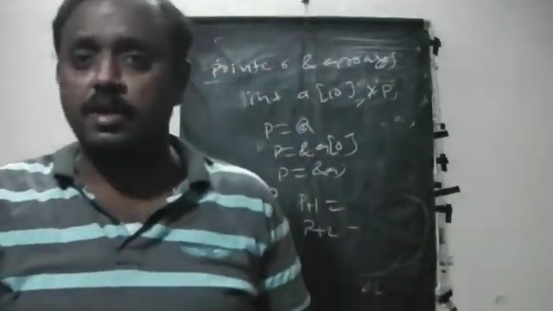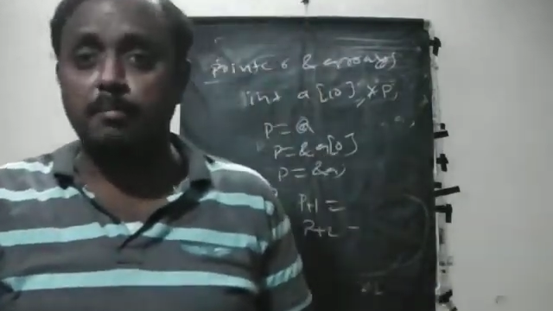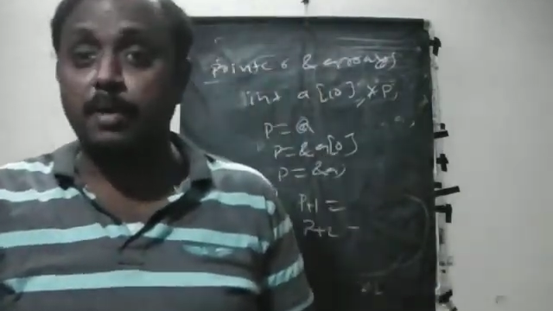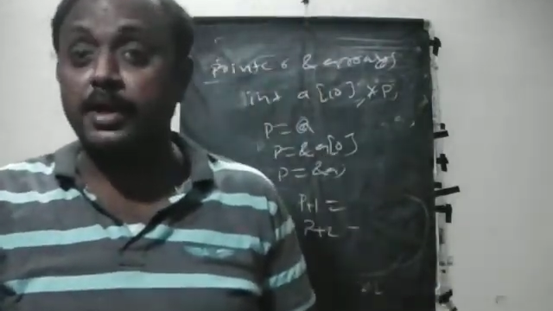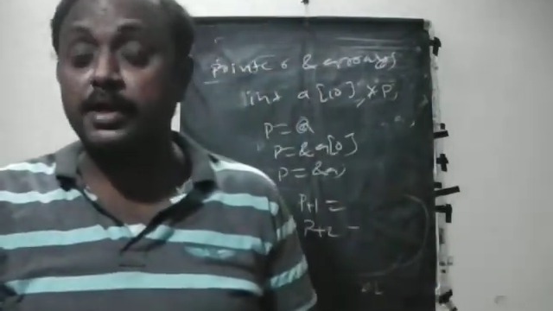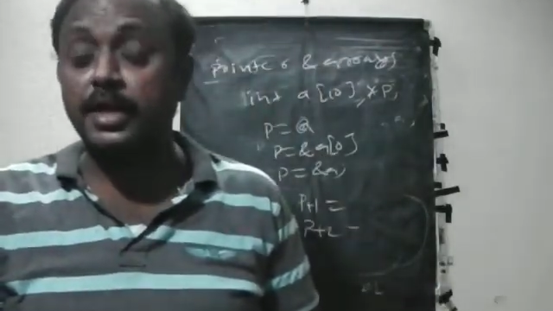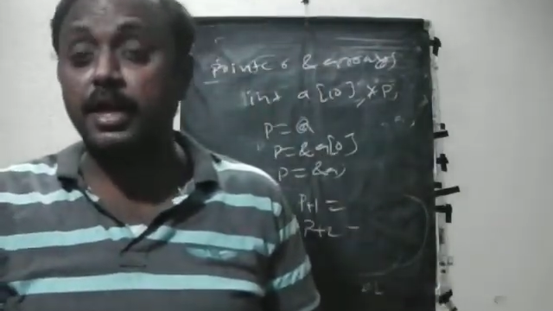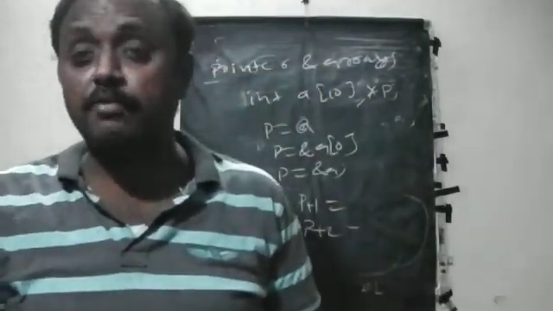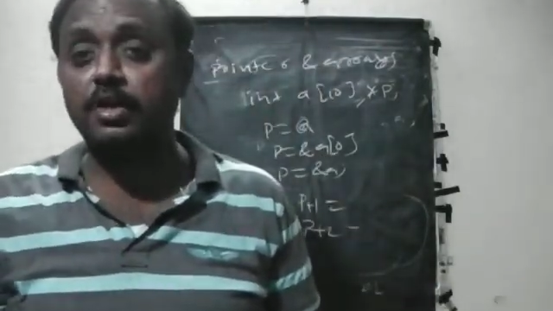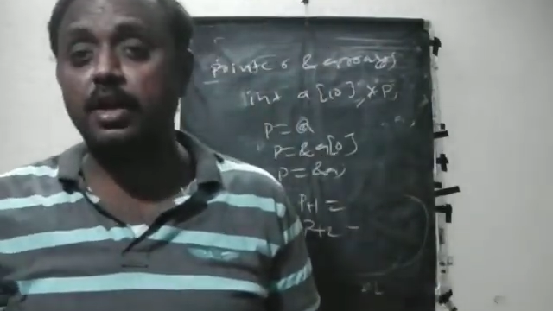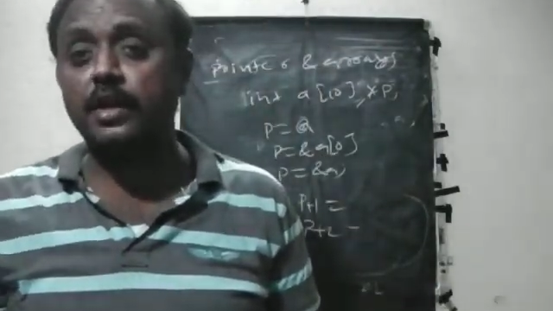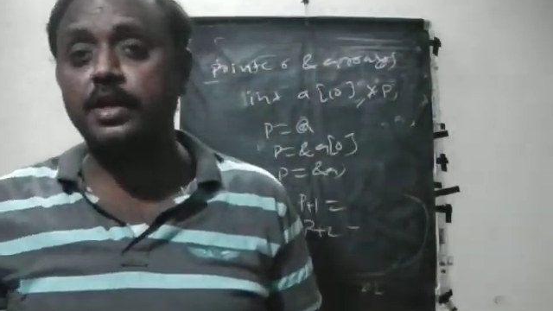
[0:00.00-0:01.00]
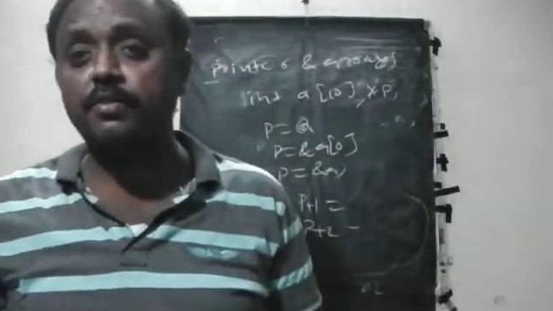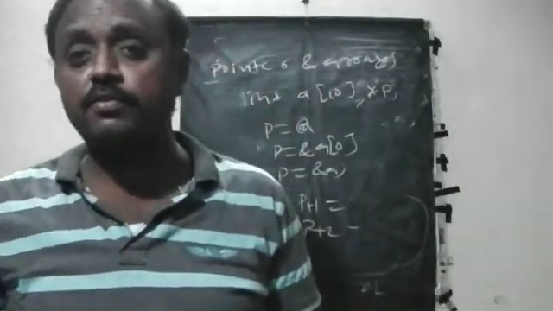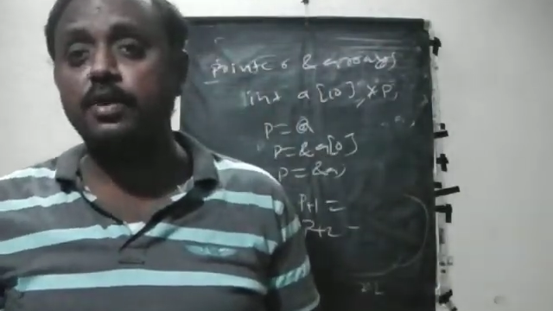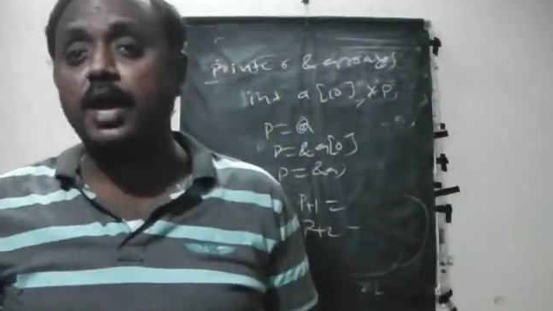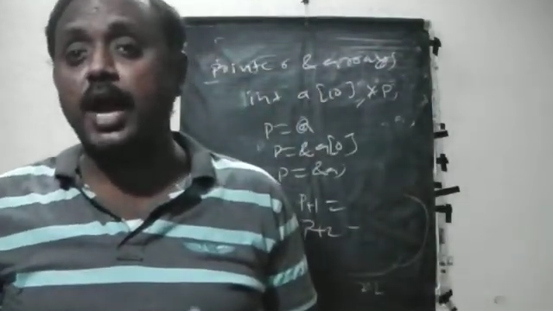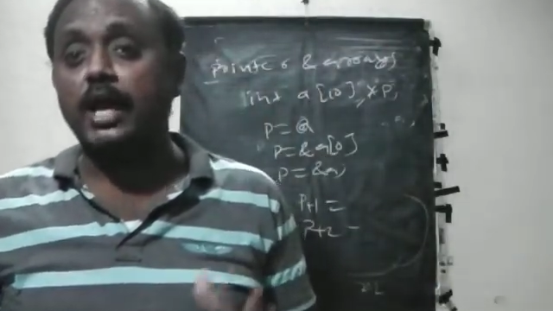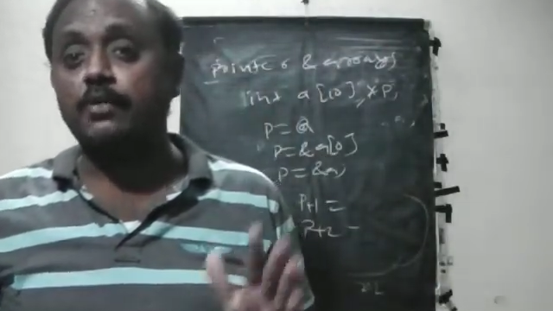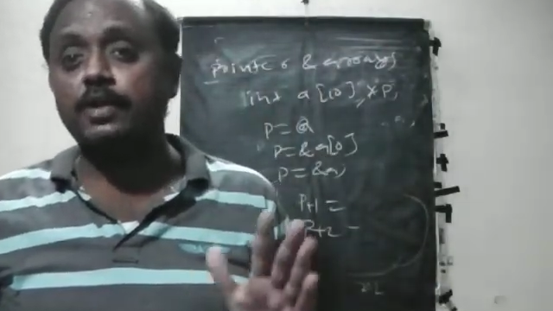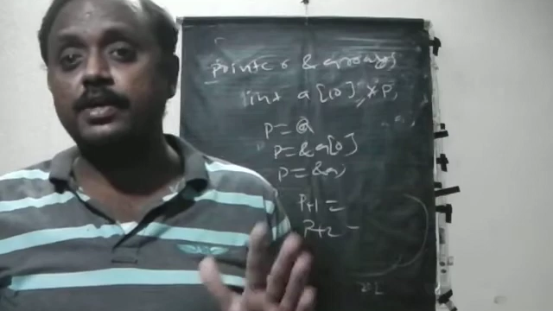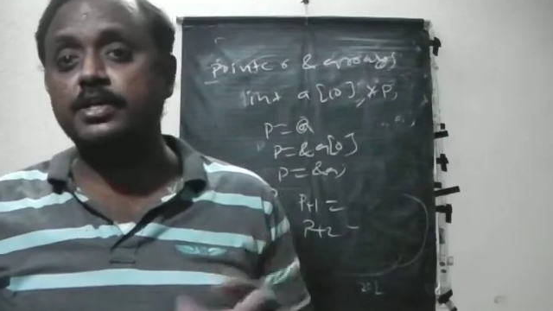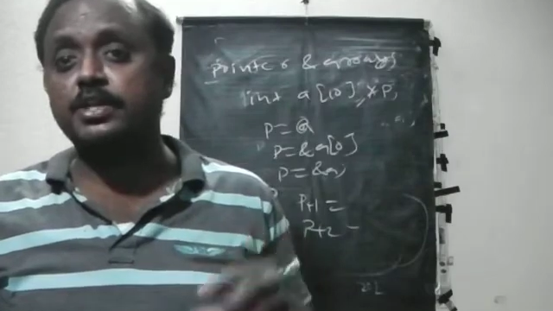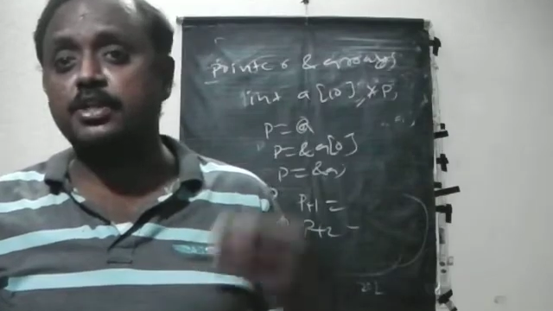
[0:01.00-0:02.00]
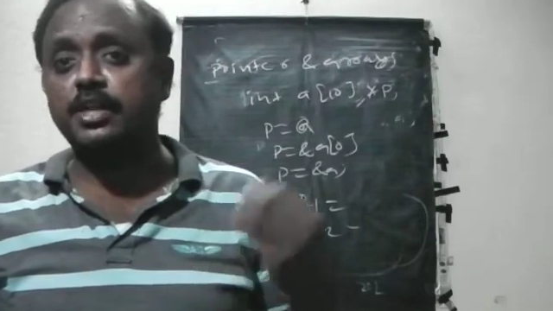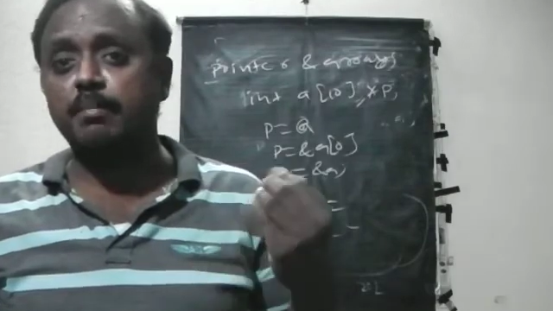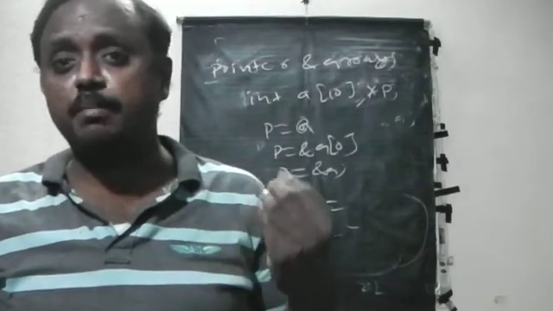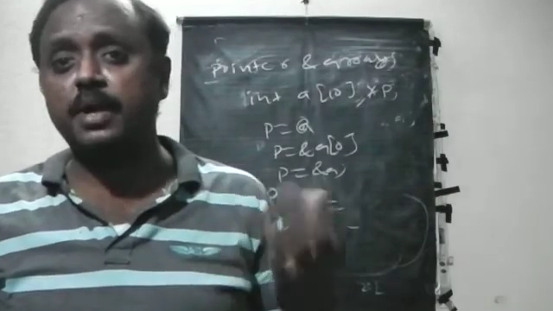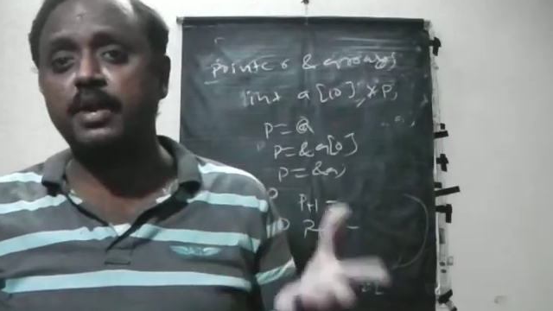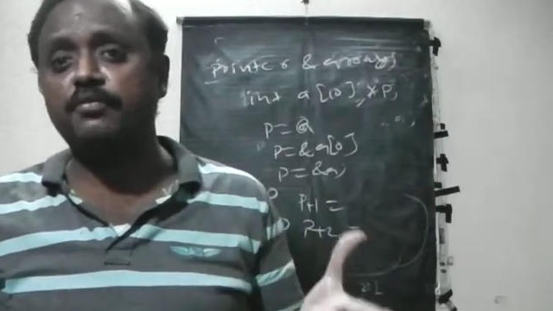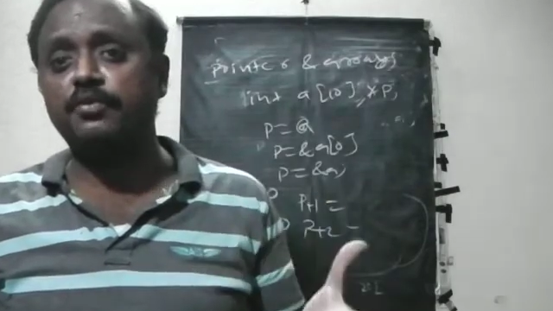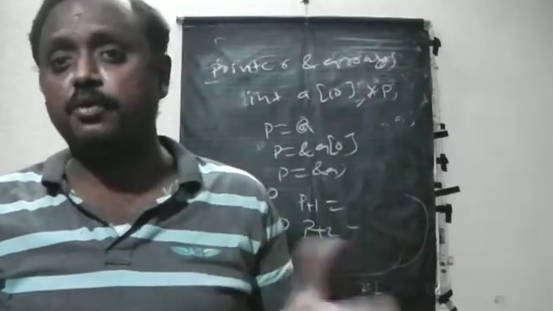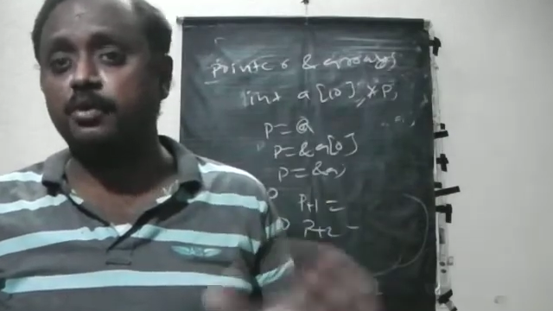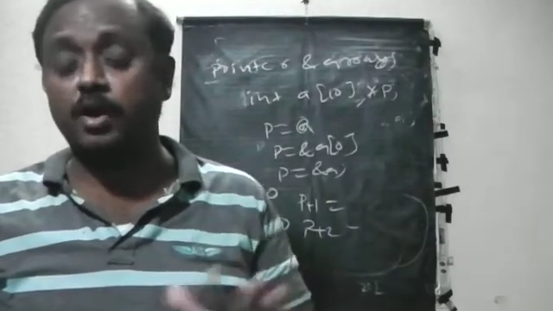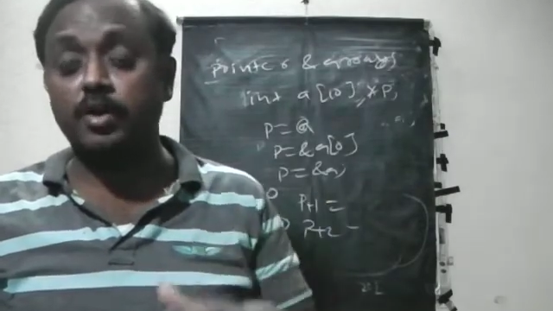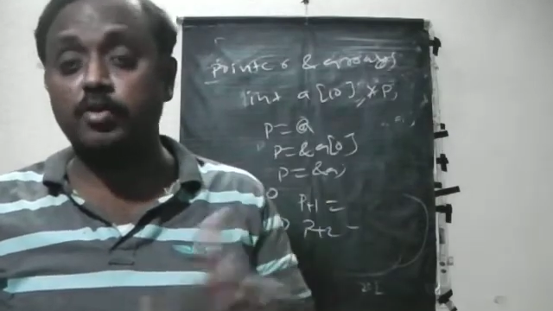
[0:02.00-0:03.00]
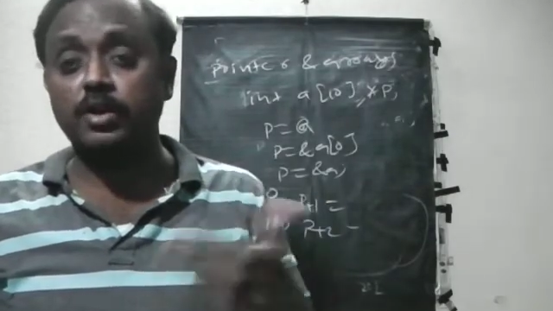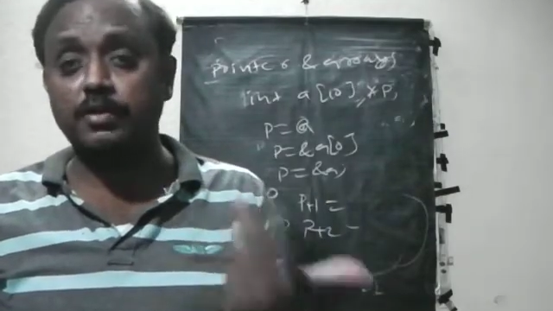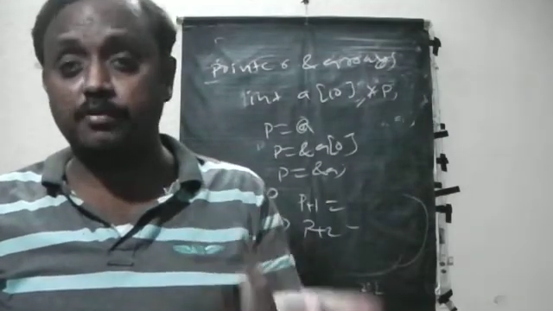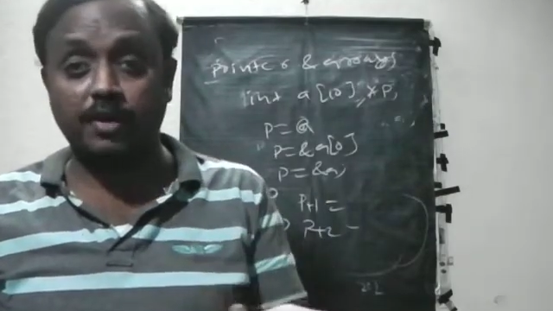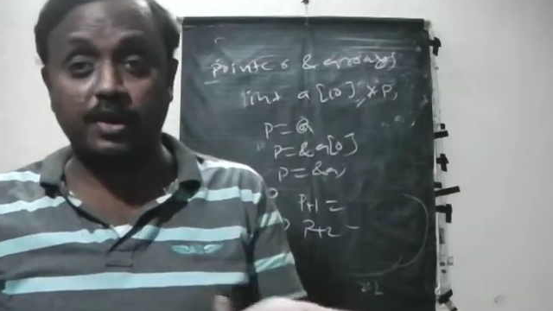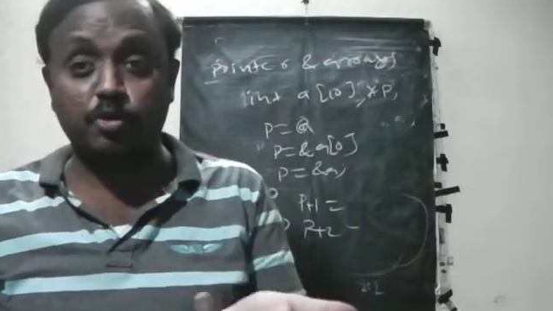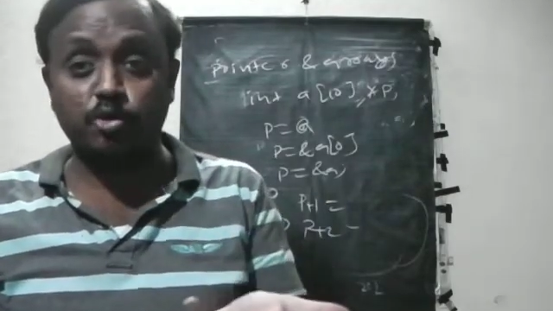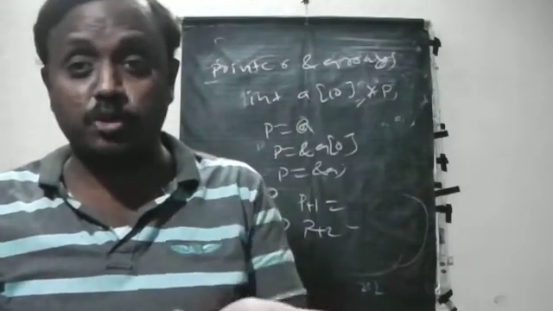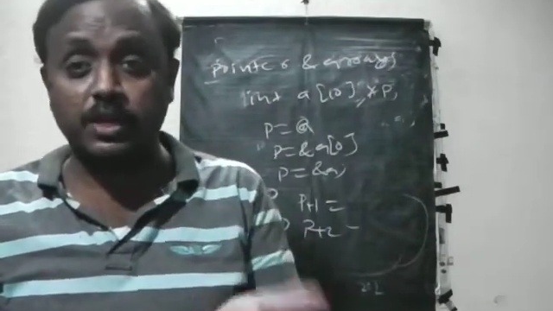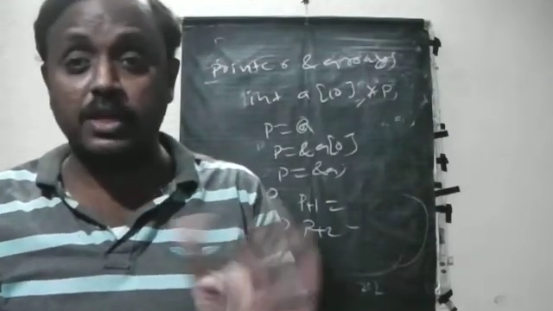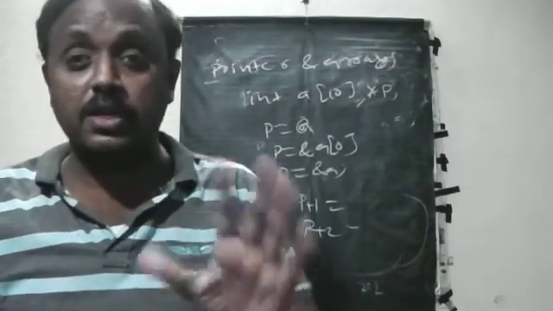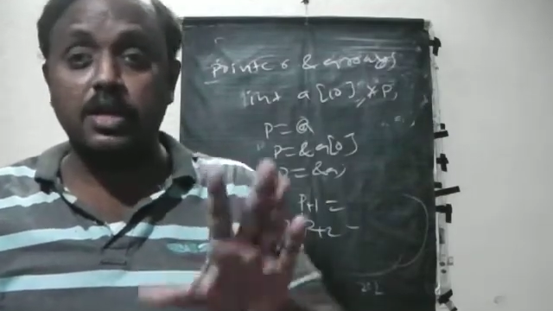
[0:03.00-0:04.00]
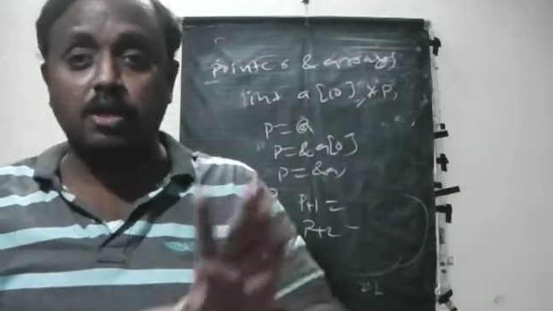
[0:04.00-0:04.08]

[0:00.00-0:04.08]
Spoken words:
Pointer have a lot of advantages. Number of not only 1, 2, 3.